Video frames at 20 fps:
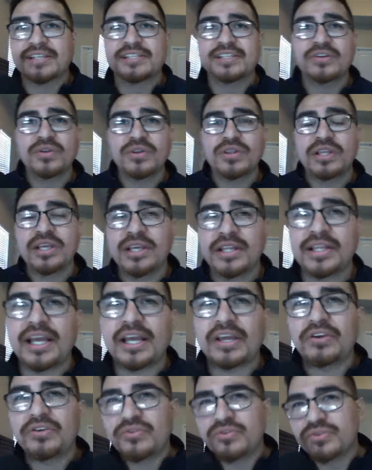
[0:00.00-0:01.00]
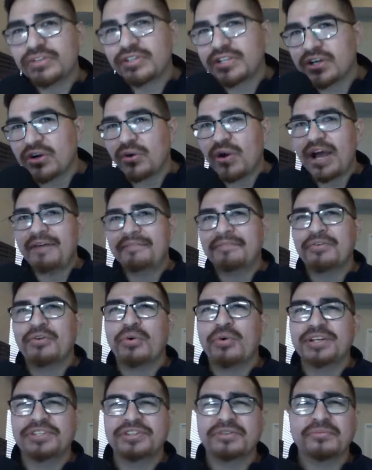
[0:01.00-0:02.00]
still think that you still have
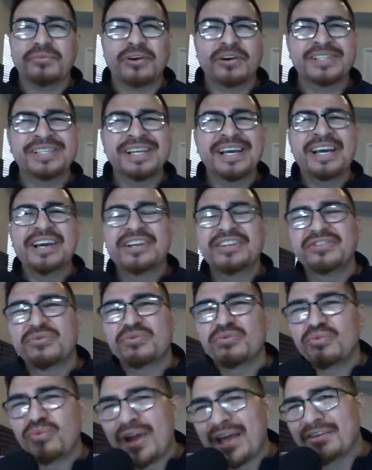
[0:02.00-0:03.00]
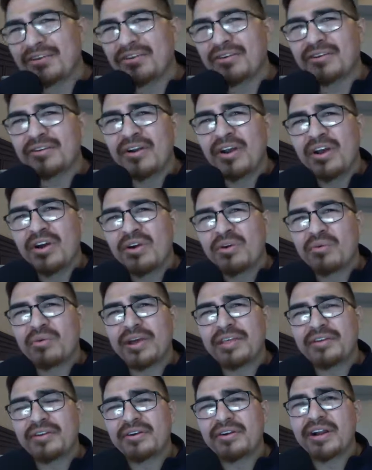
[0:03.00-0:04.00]
question marks whether
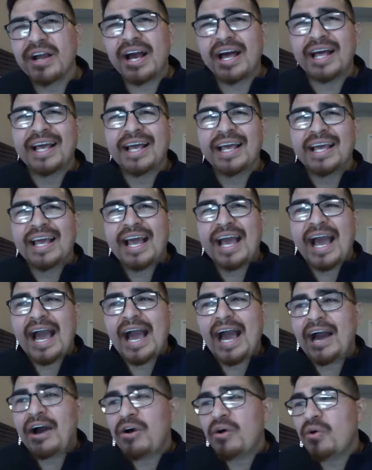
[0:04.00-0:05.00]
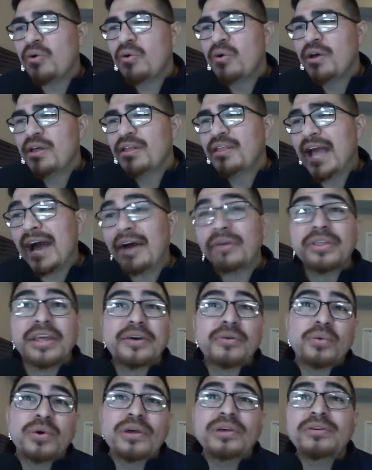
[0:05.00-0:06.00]
or not how
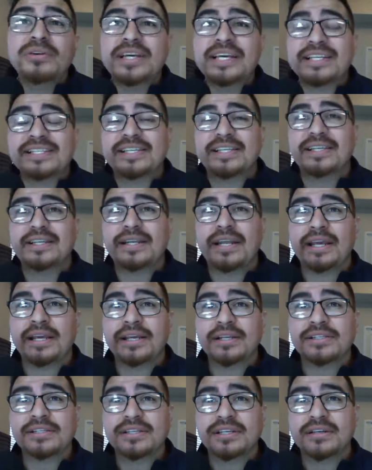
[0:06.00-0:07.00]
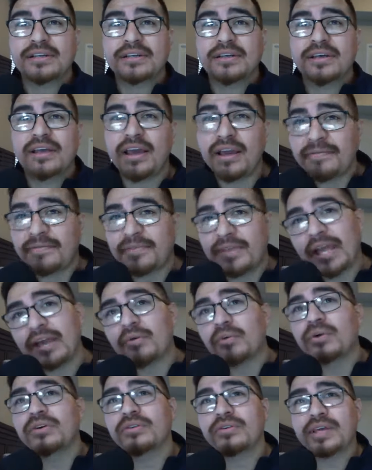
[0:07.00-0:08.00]
they will get to the dance, if they
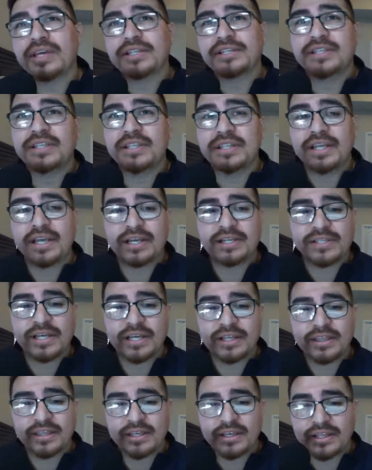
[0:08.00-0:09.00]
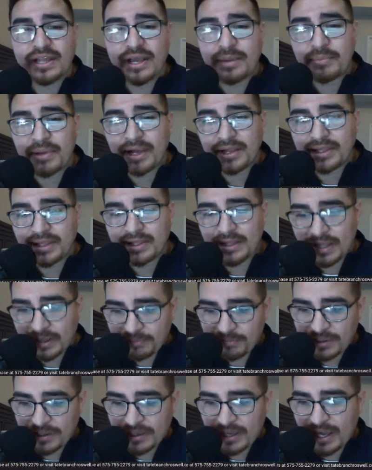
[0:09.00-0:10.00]
will get to the dance. I mean, I think they
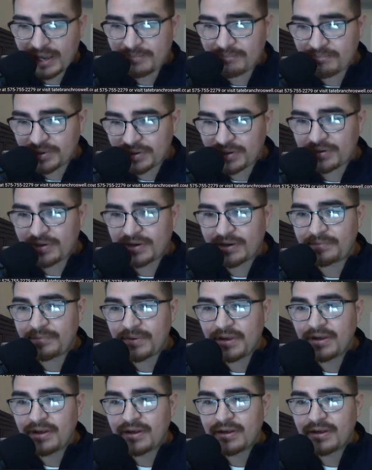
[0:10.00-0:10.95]
beat a beat up